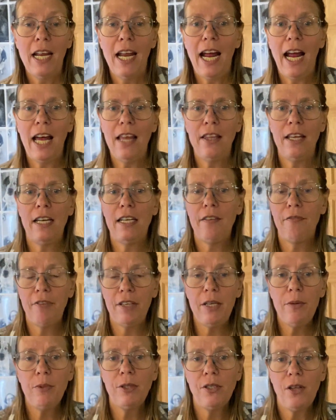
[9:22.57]
And then if
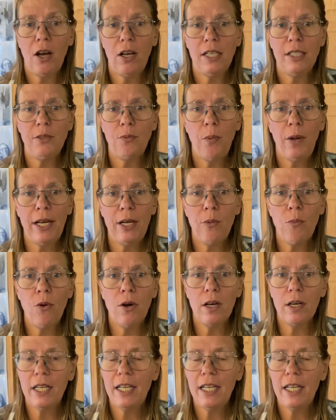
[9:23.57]
he was on his way to work,